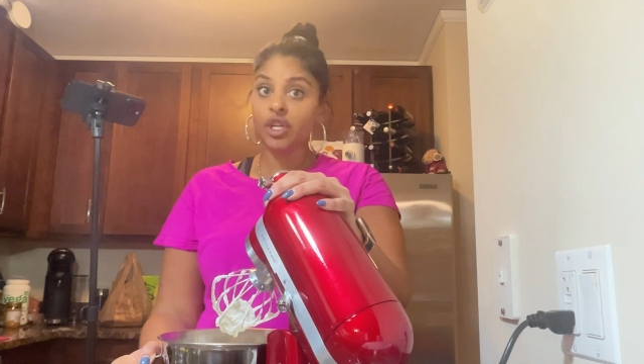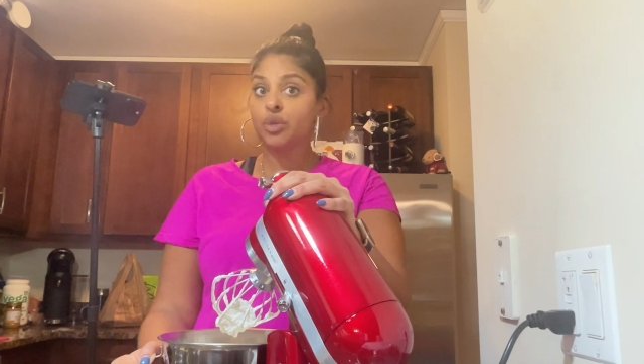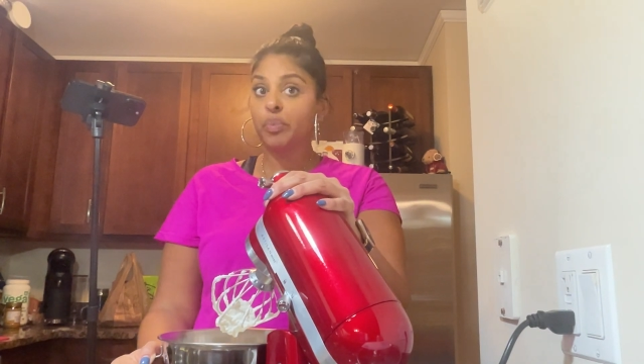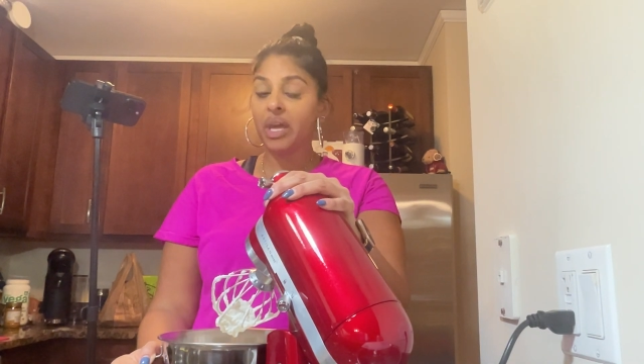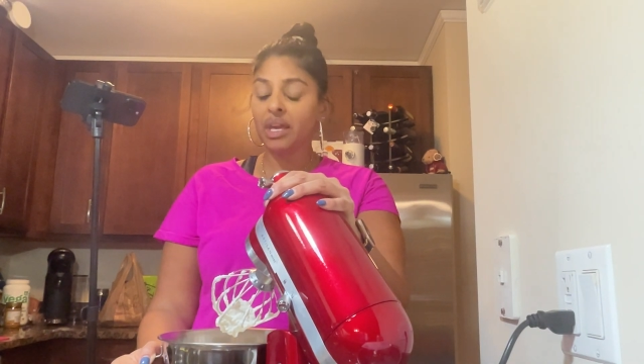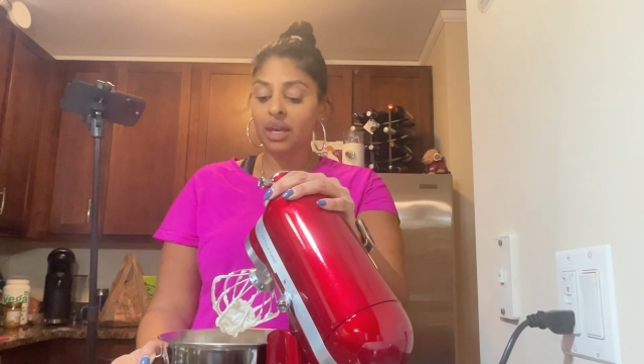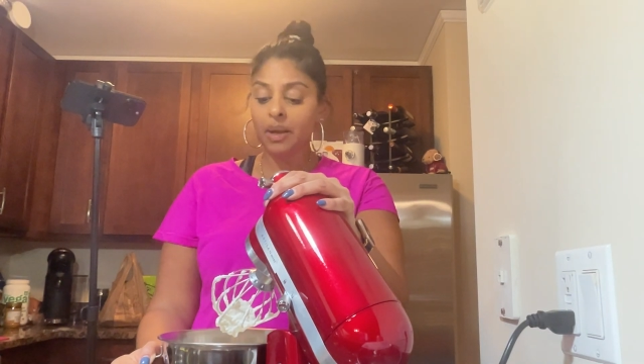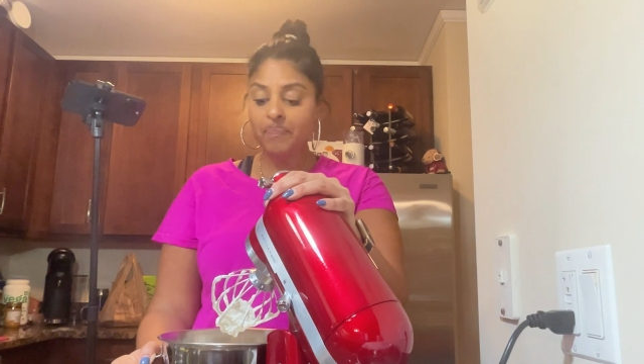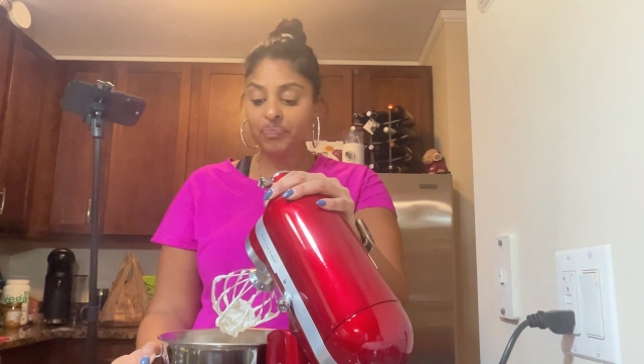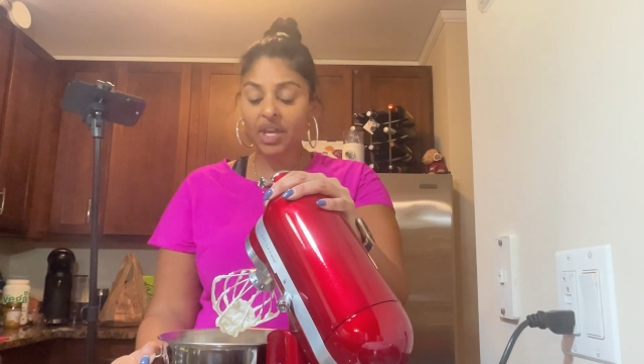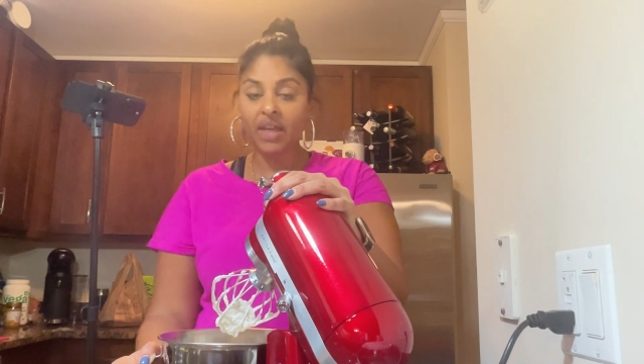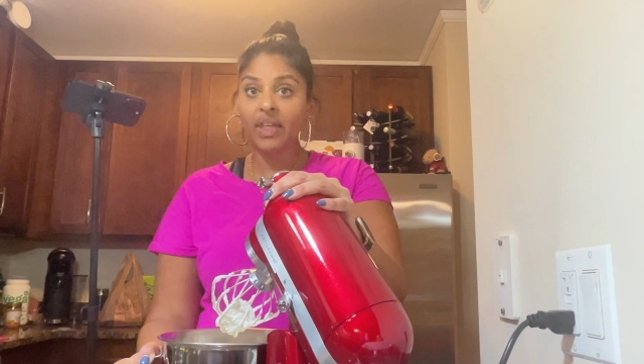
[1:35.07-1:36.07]
baking,
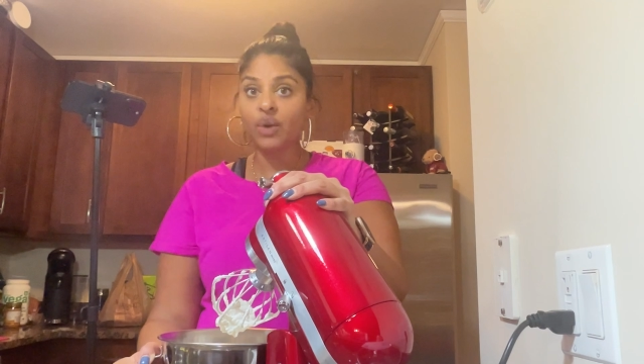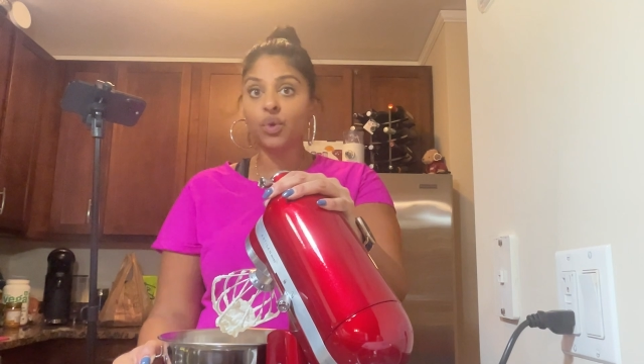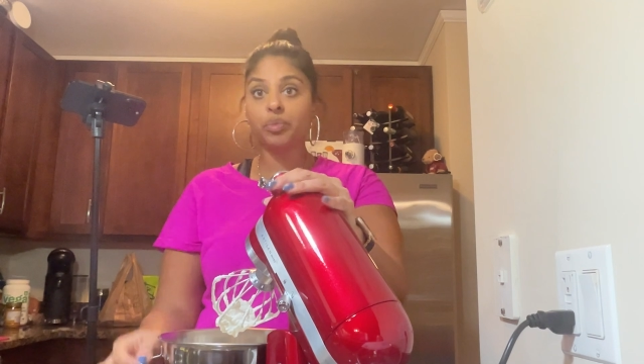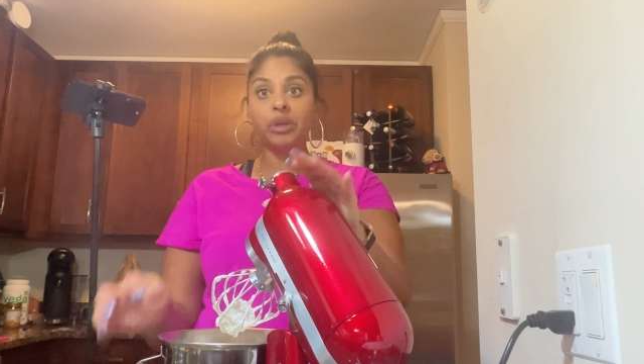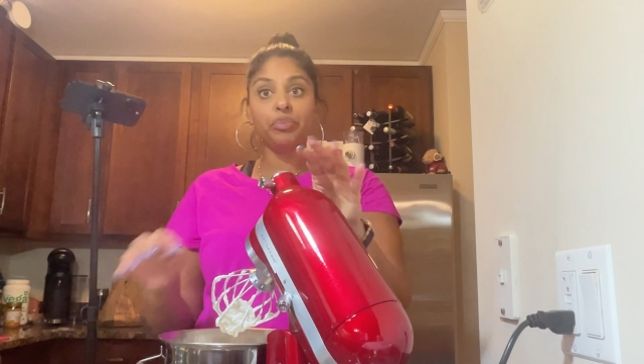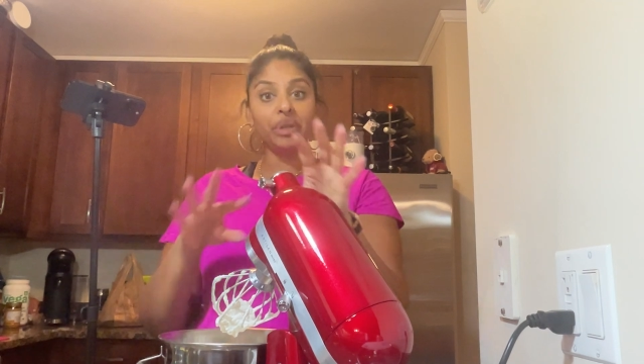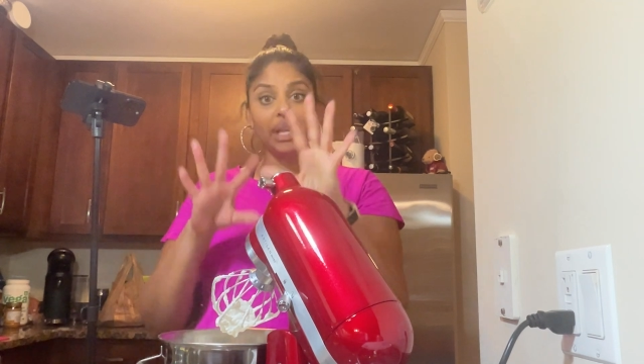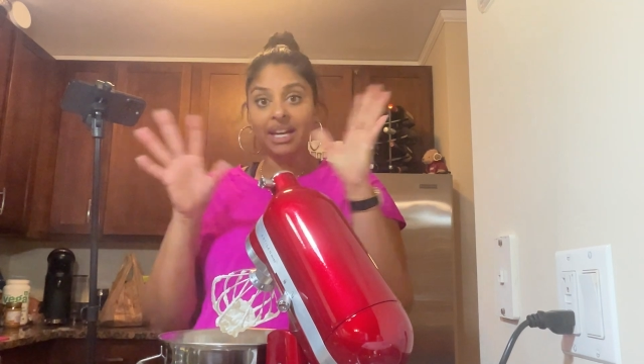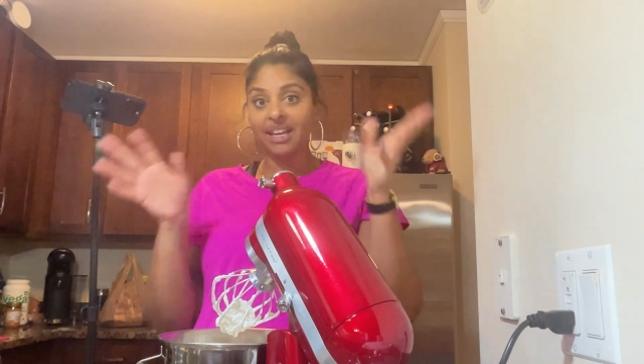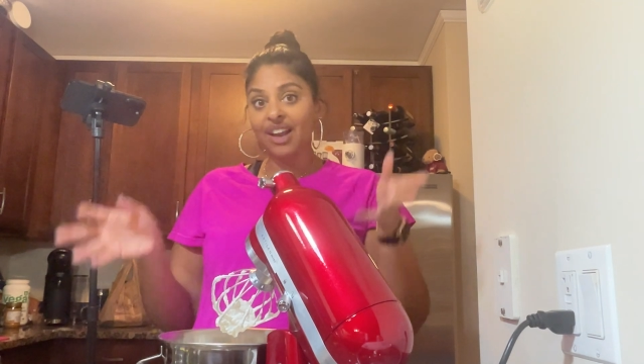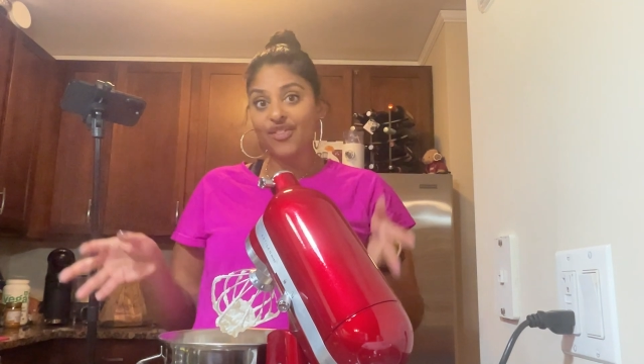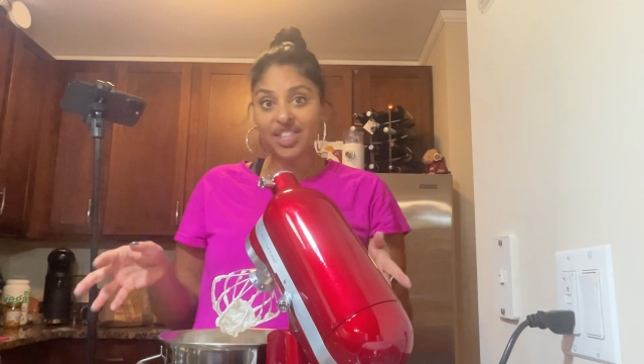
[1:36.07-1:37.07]
and then we'll be
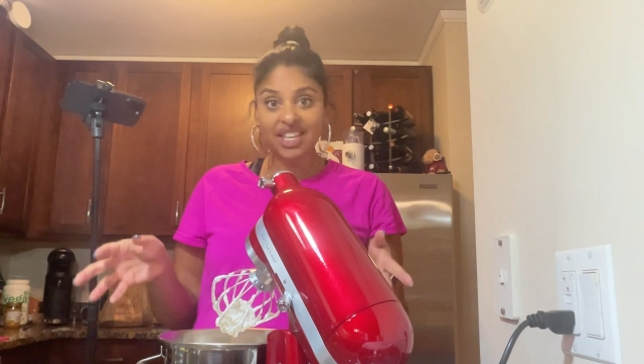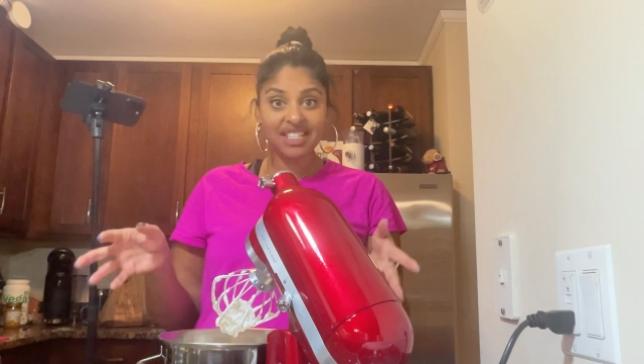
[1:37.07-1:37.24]
plating everything